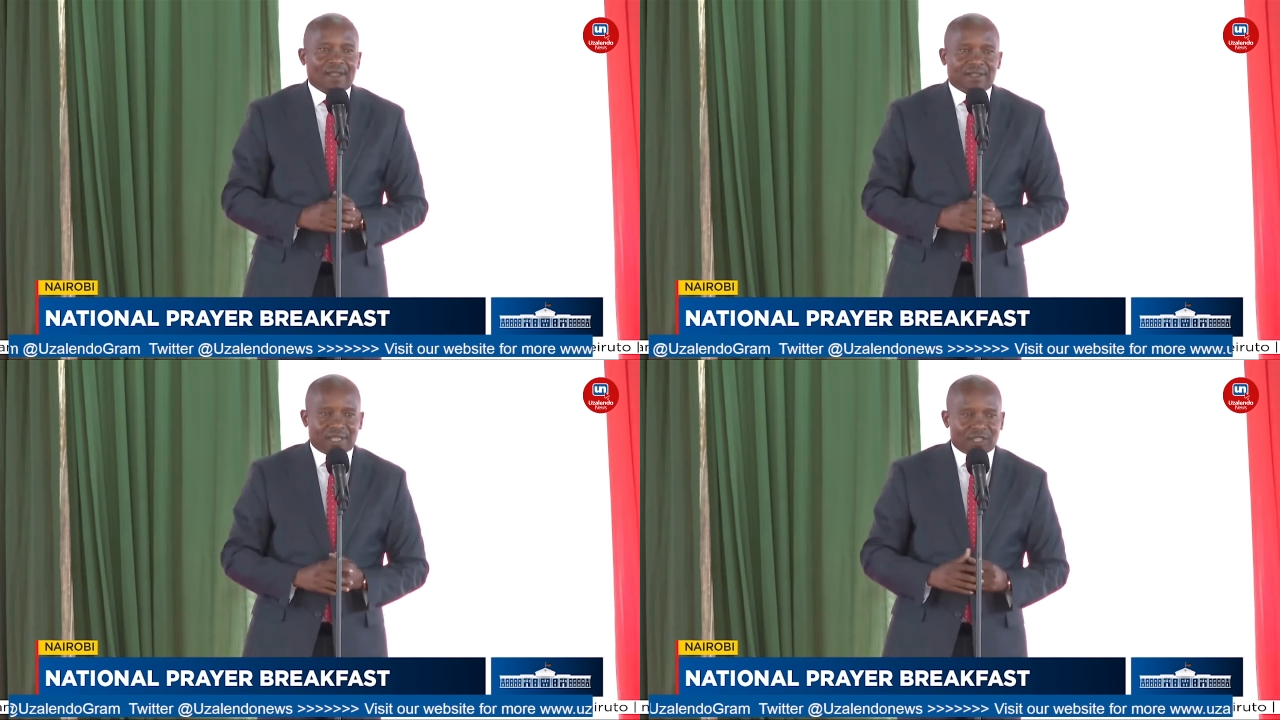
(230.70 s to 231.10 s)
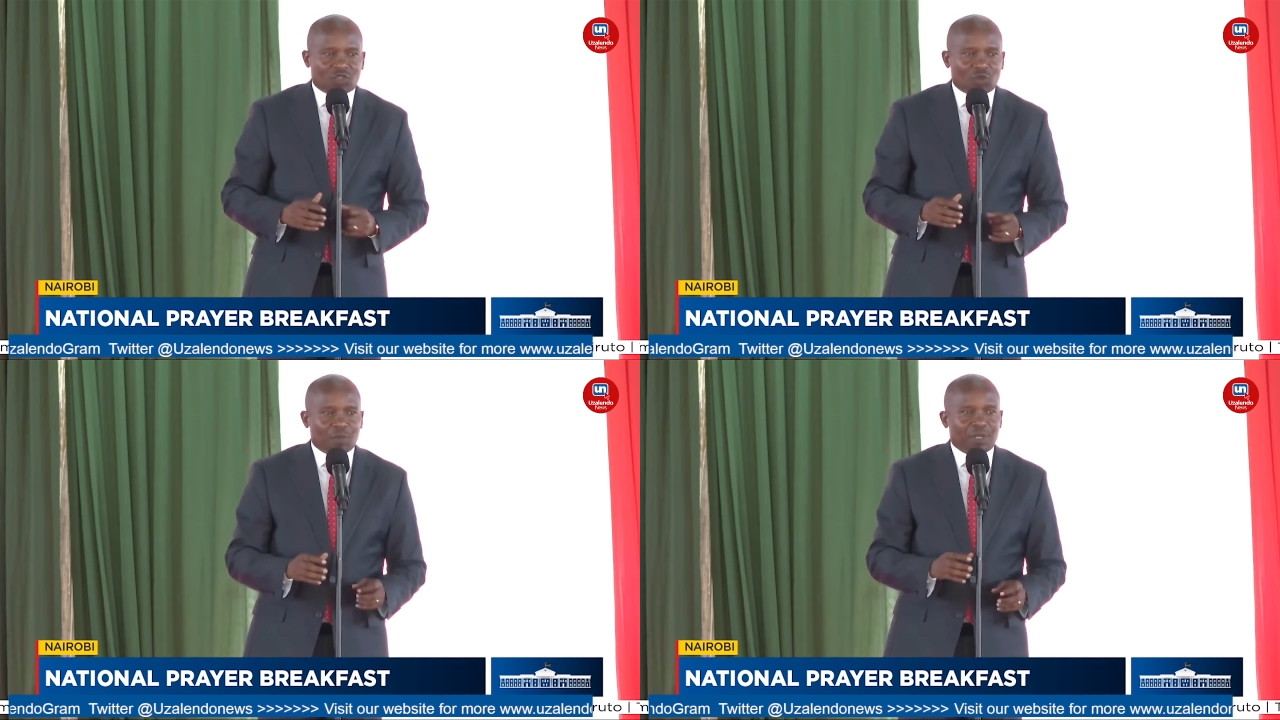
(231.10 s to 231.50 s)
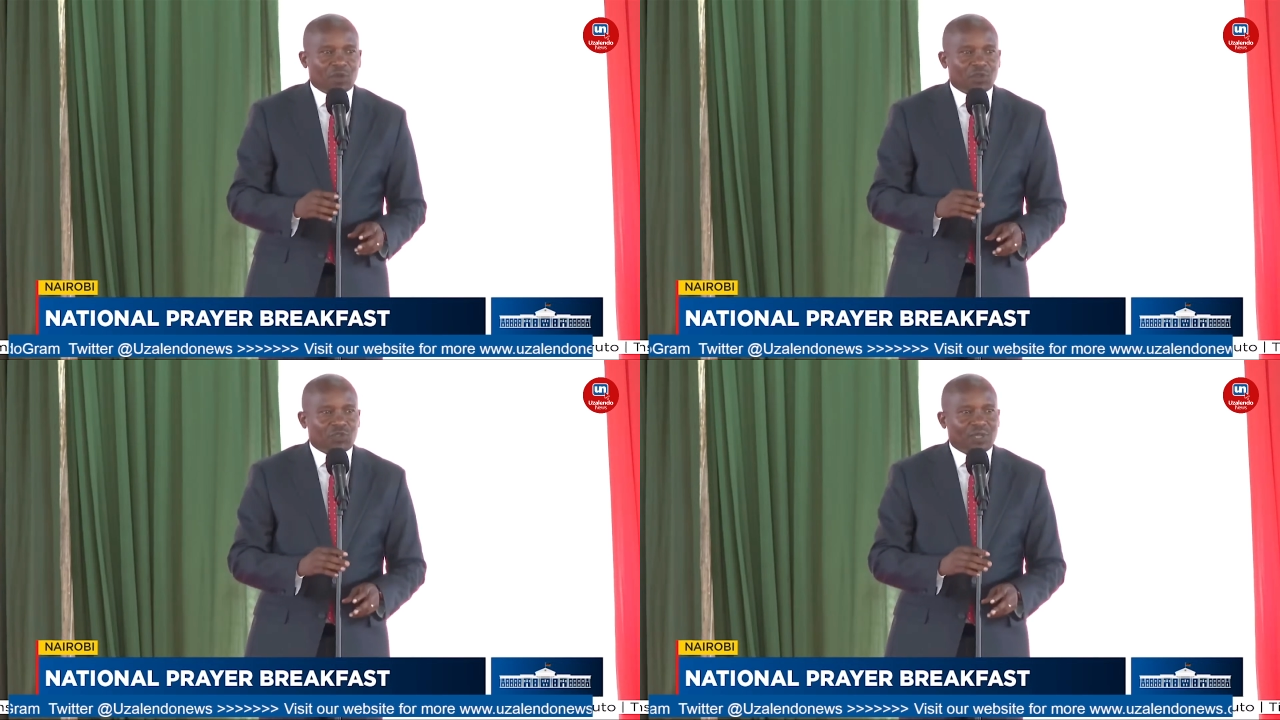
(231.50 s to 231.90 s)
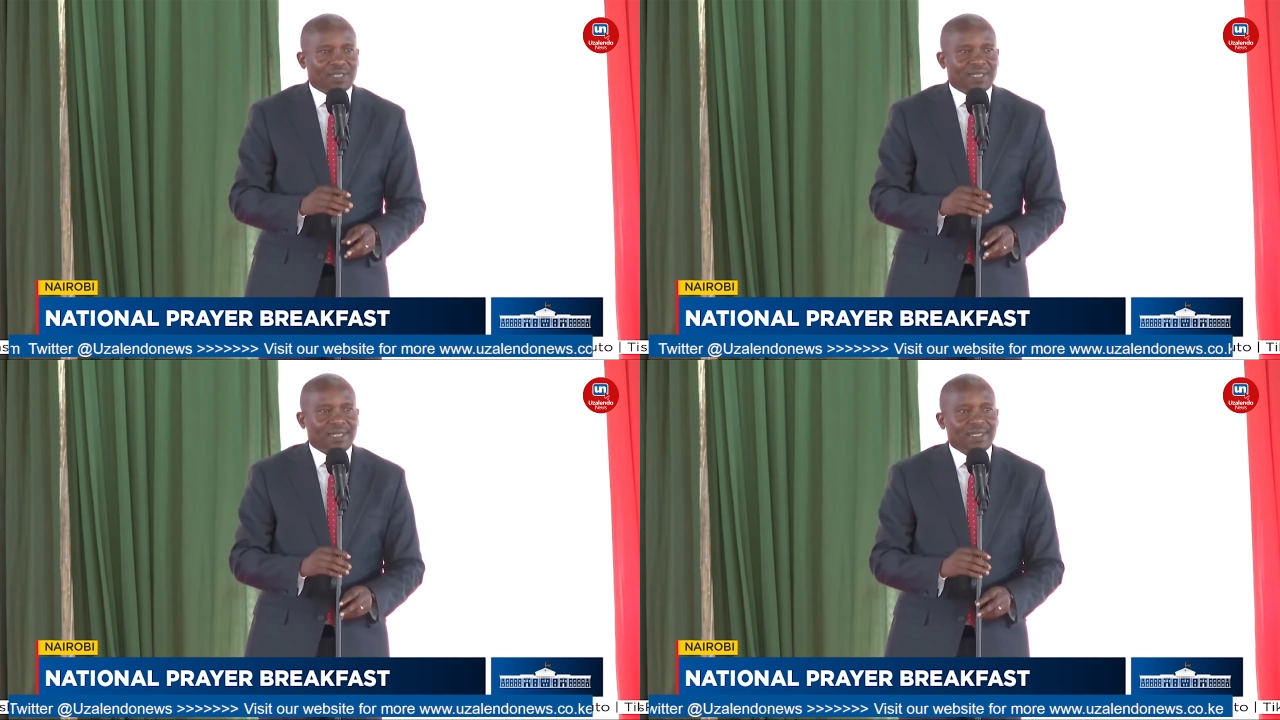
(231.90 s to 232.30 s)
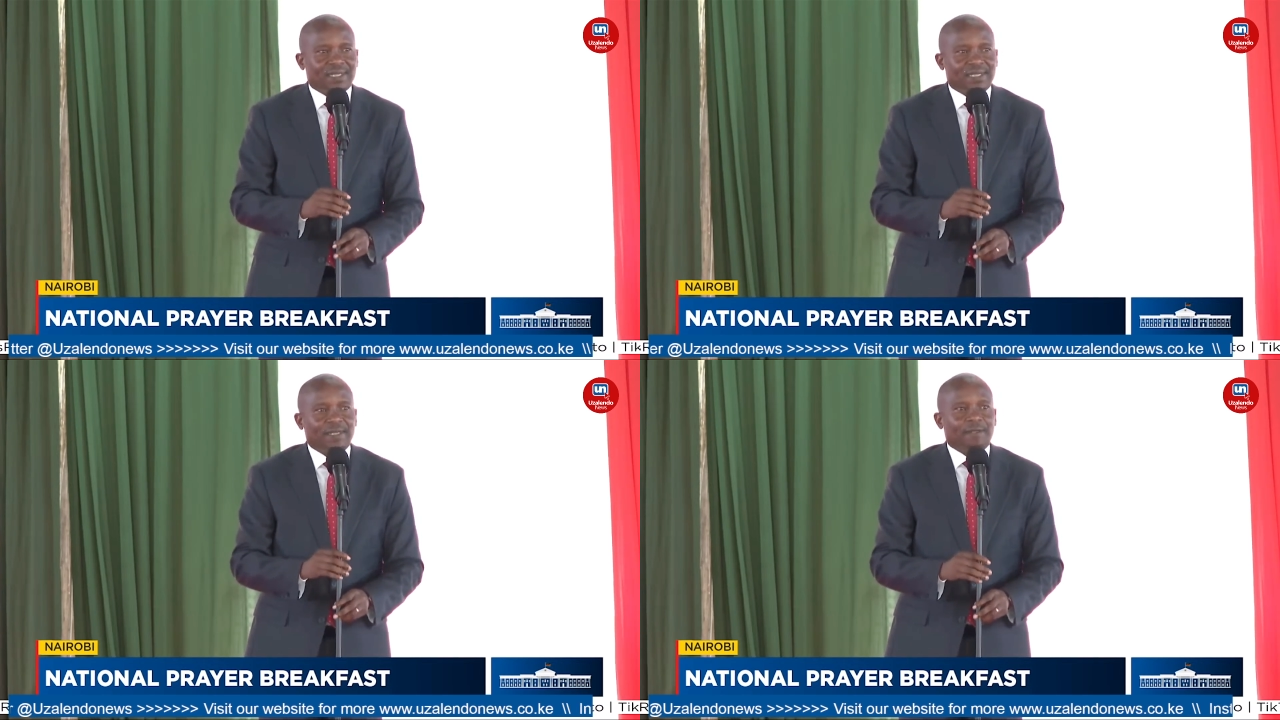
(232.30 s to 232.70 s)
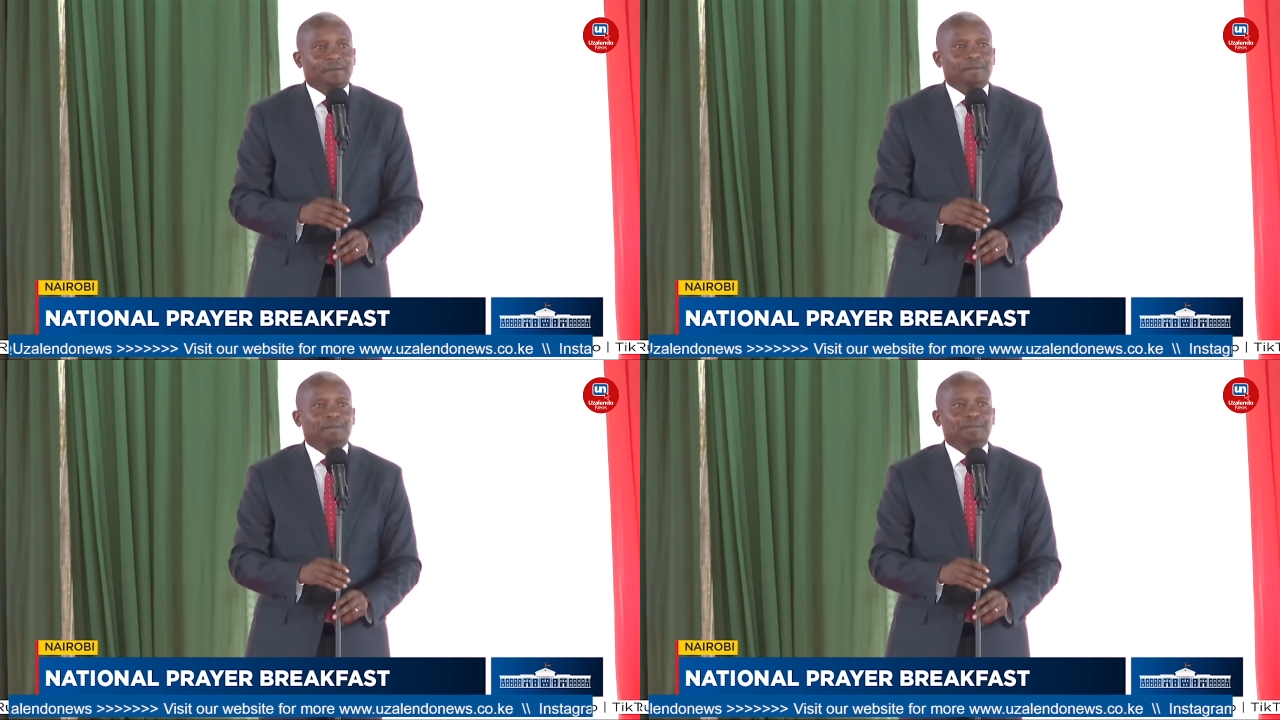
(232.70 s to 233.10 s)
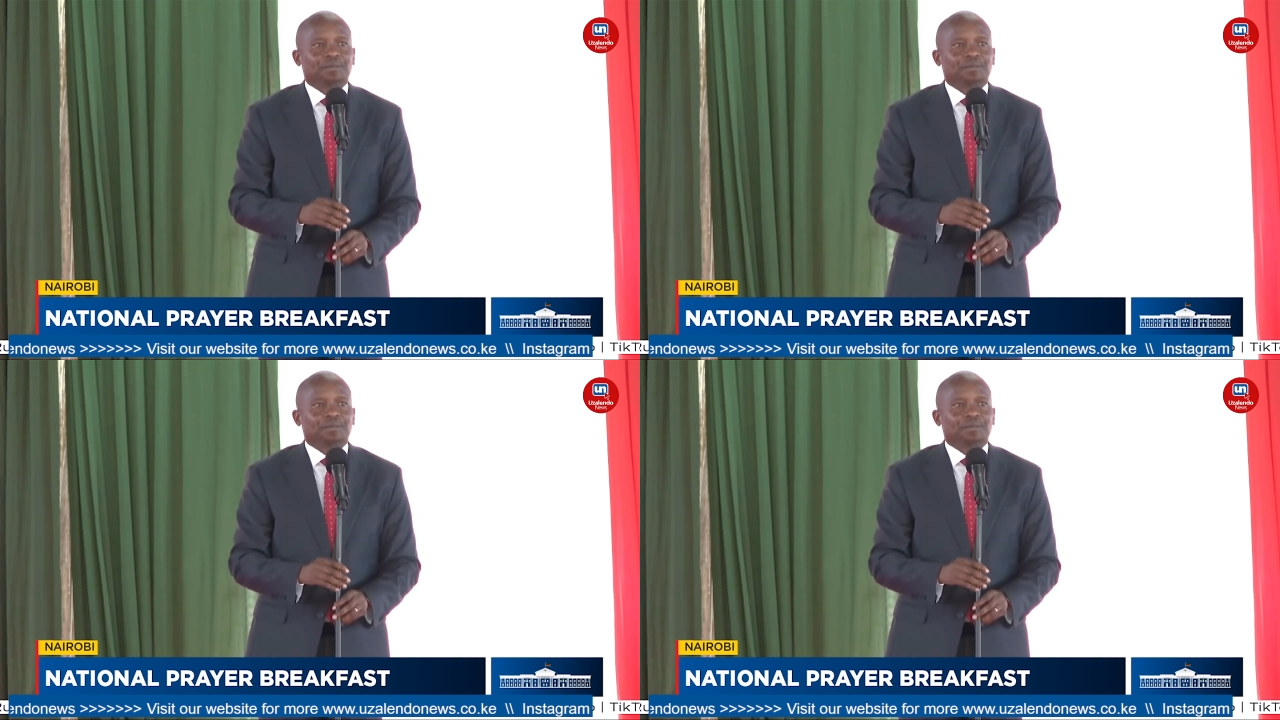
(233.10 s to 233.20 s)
I say so because, Your Excellency,